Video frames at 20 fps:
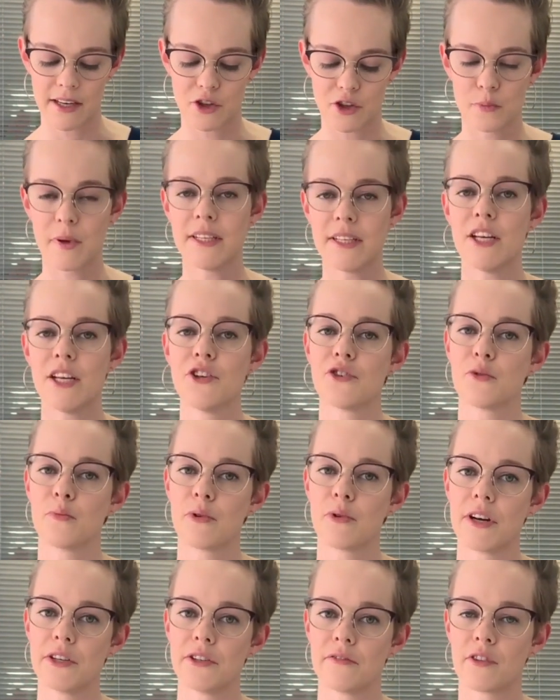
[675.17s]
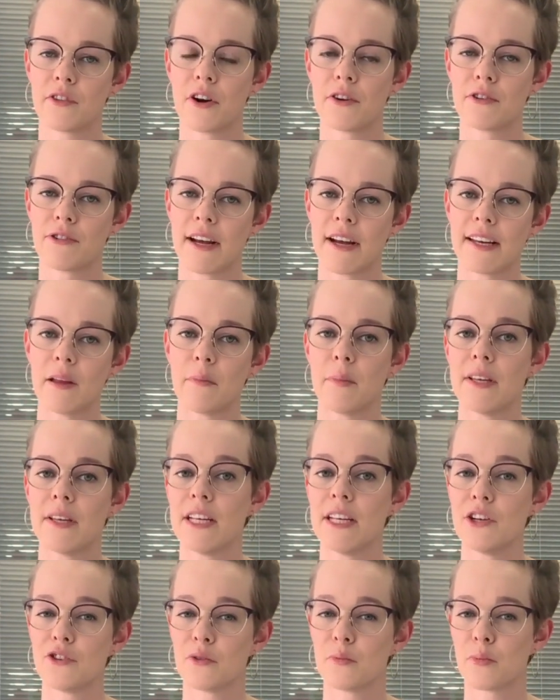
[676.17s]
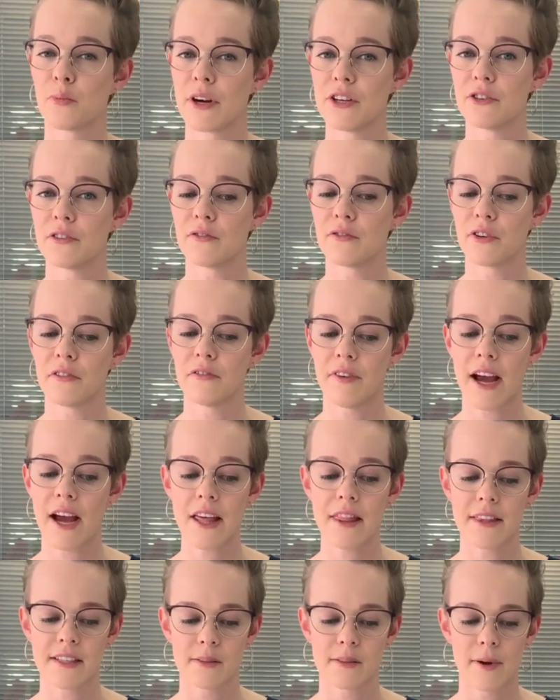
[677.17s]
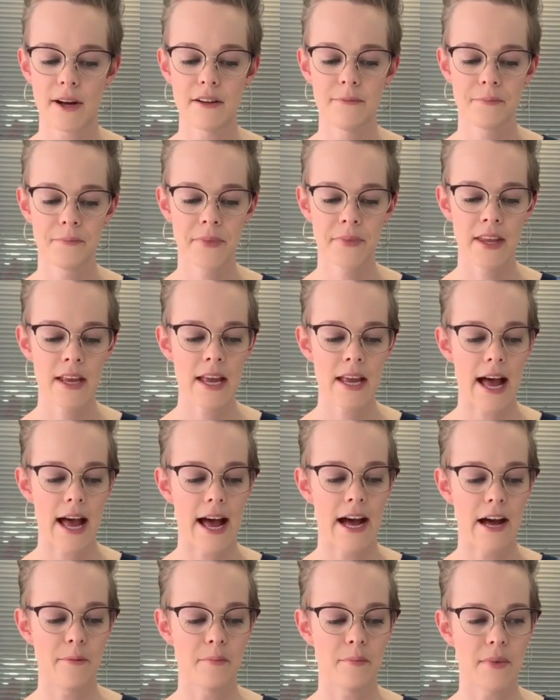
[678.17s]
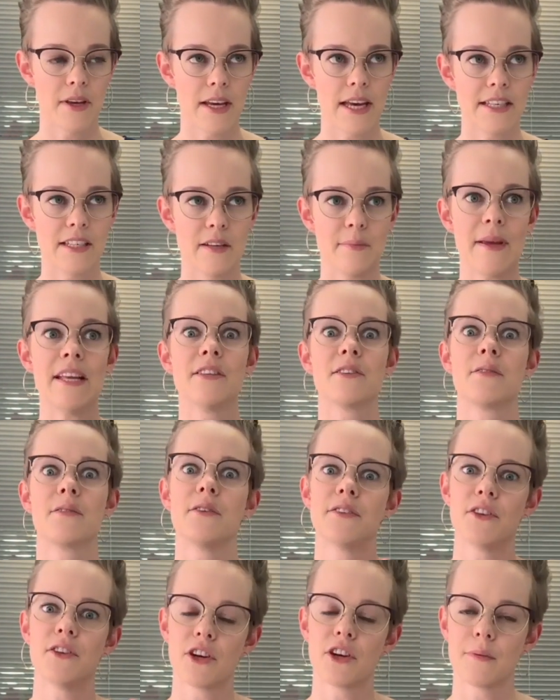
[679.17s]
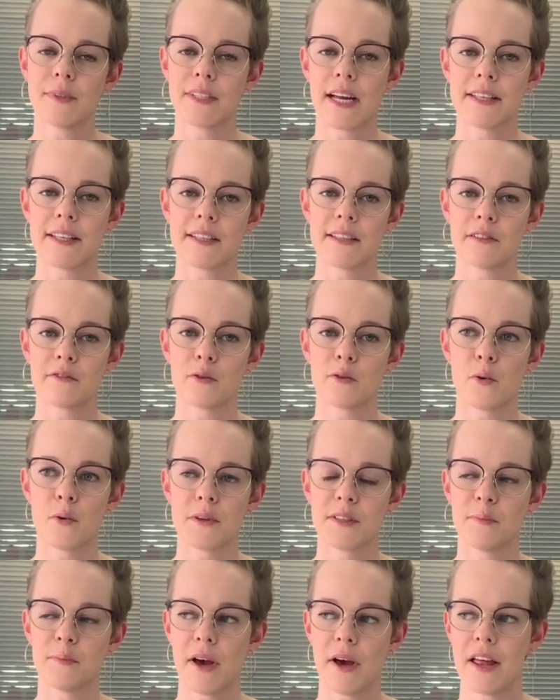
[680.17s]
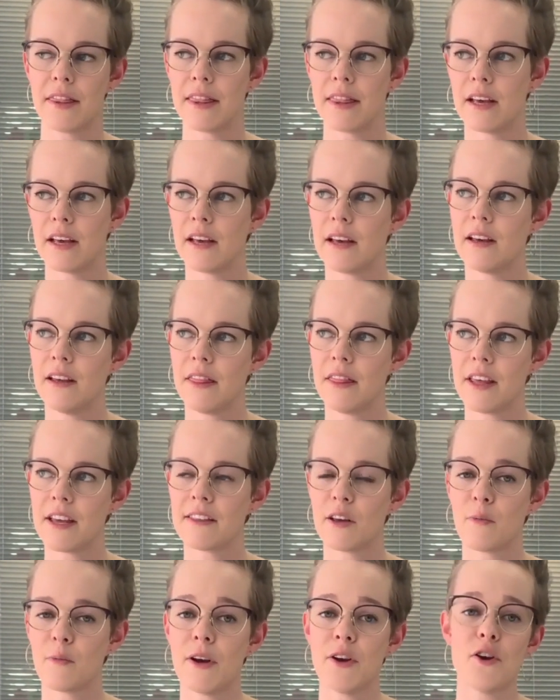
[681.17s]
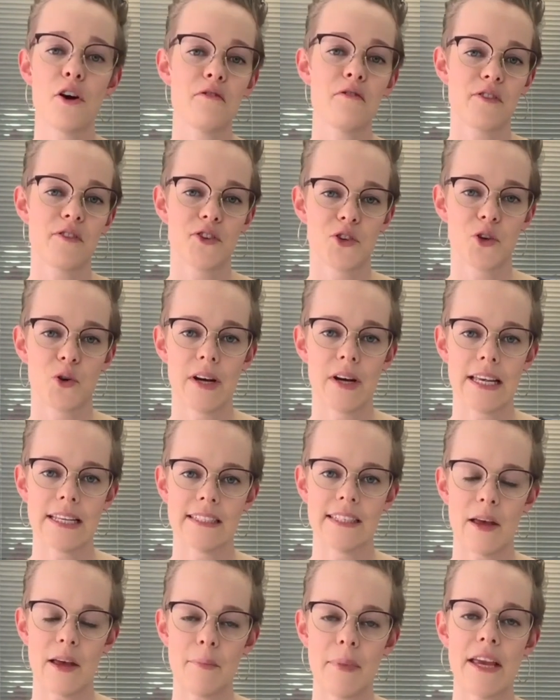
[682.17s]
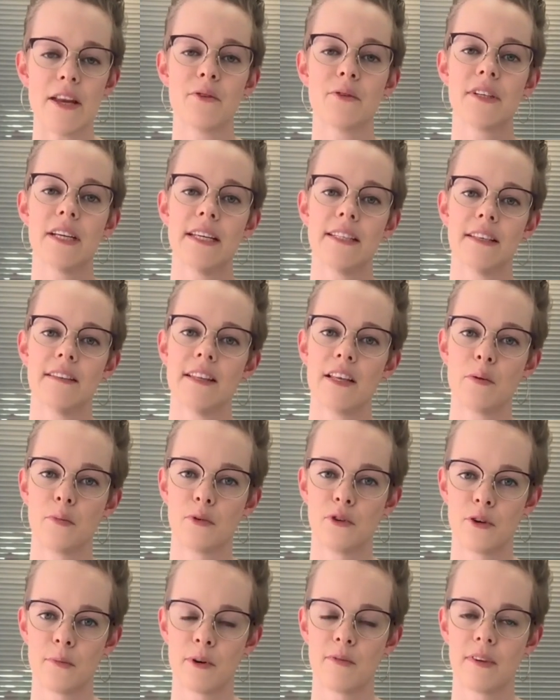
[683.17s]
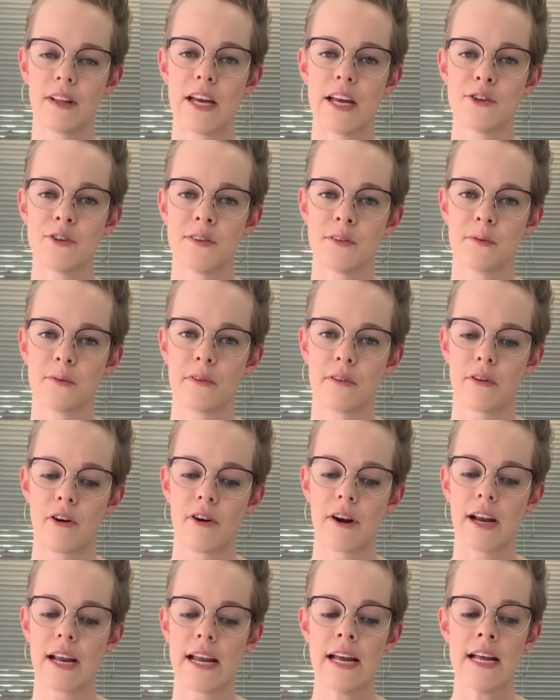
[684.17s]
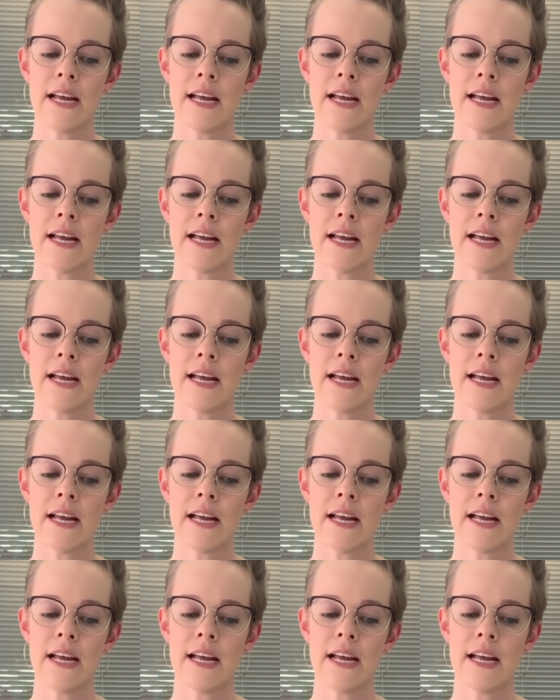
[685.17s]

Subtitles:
potential breach of contract, and potential breach of good faith as well. It depends on the circumstances, of course, but the thing that we know for sure is that penalties in the Employment Relations Authority